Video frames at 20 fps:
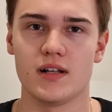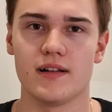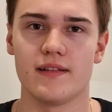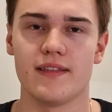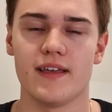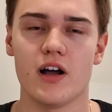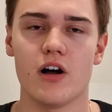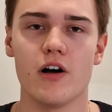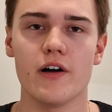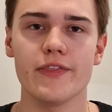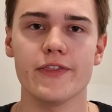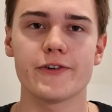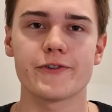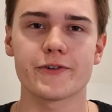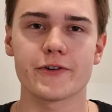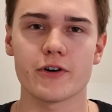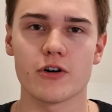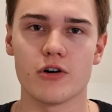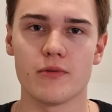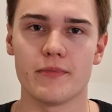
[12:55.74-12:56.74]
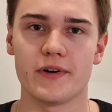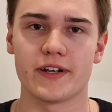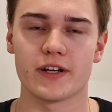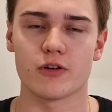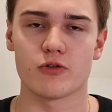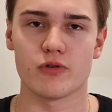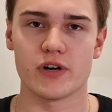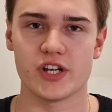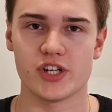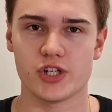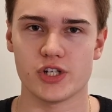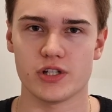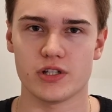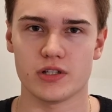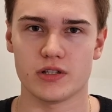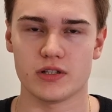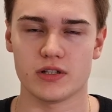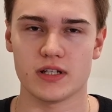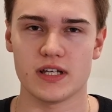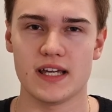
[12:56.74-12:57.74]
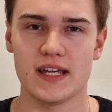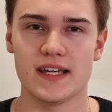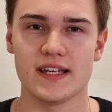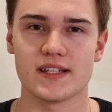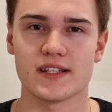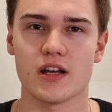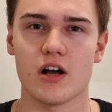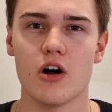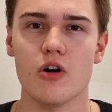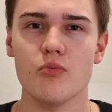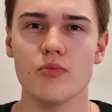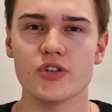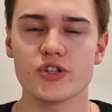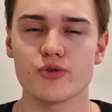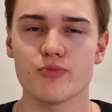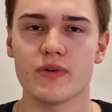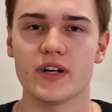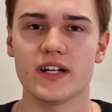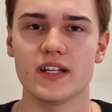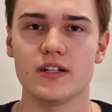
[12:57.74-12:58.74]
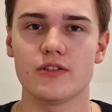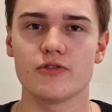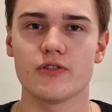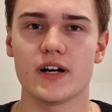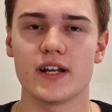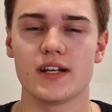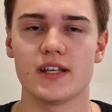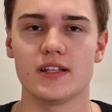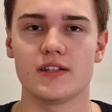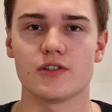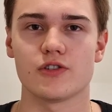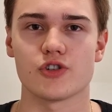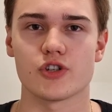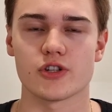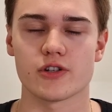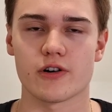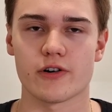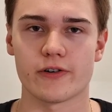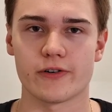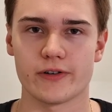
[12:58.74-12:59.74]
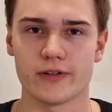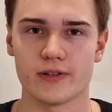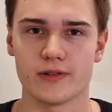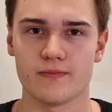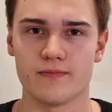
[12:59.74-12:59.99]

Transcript: The other common question is, how much money do I need to start?